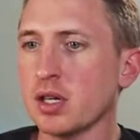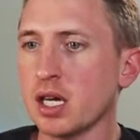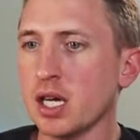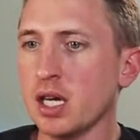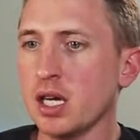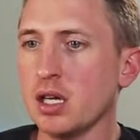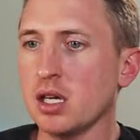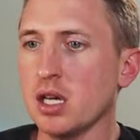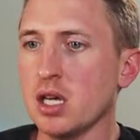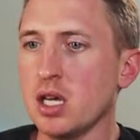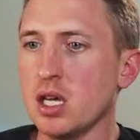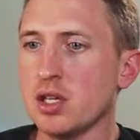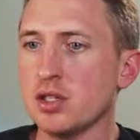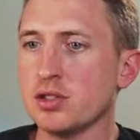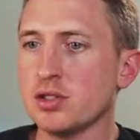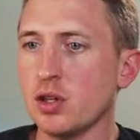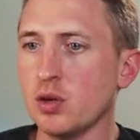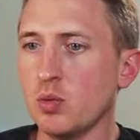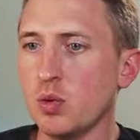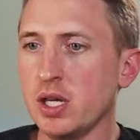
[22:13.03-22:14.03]
Okay,
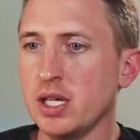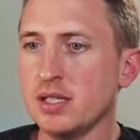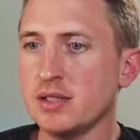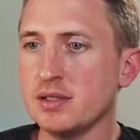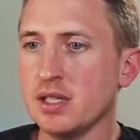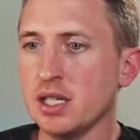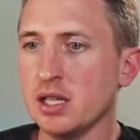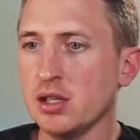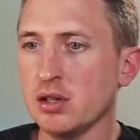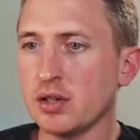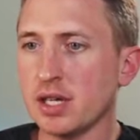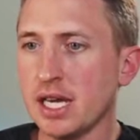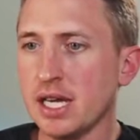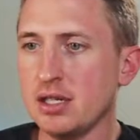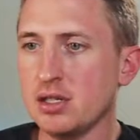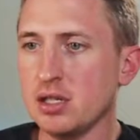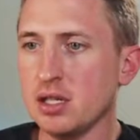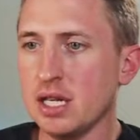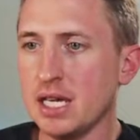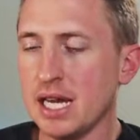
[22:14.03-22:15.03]
so one is the
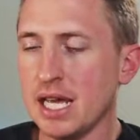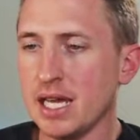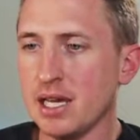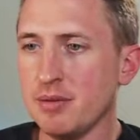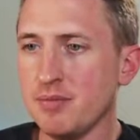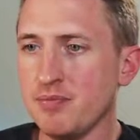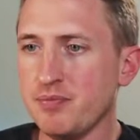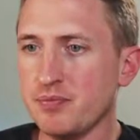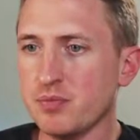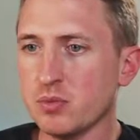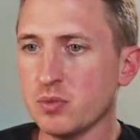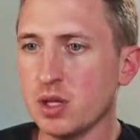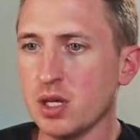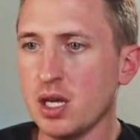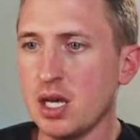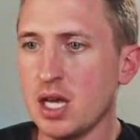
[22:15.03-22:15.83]
location name.